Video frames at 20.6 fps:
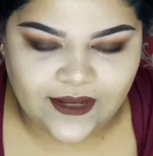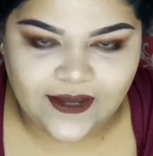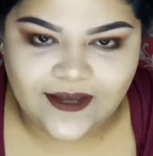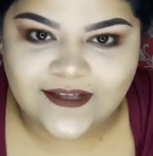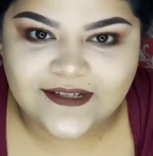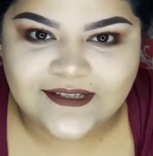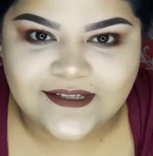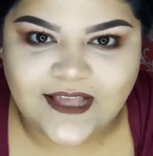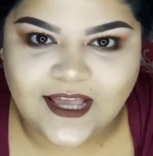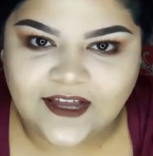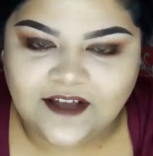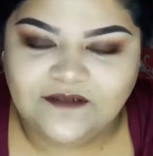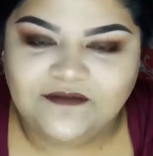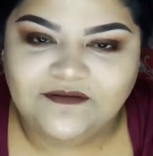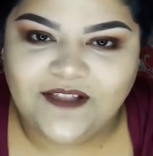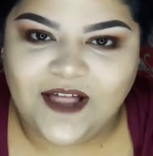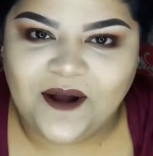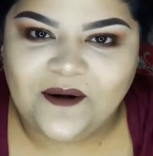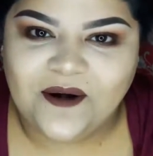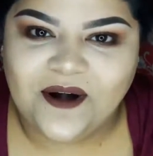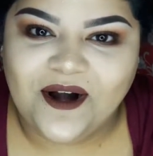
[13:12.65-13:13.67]
a sack of
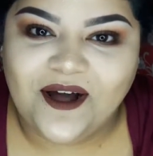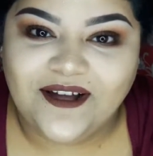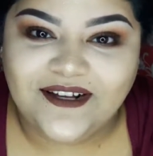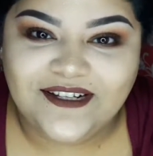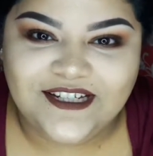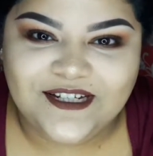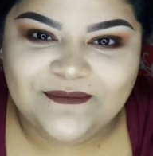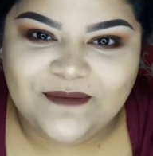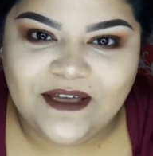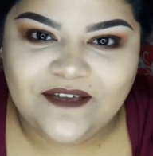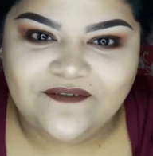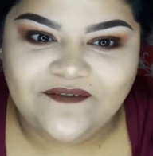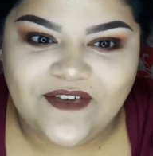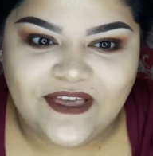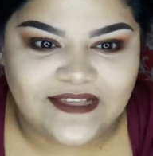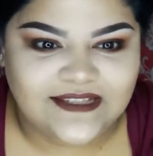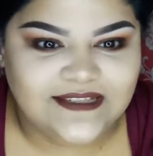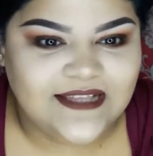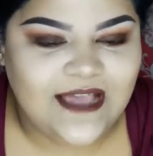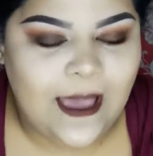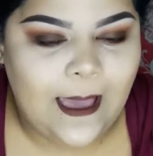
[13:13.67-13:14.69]
flour onto my
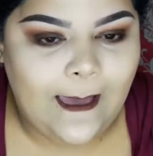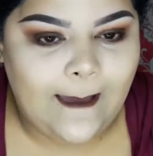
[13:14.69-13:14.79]
face.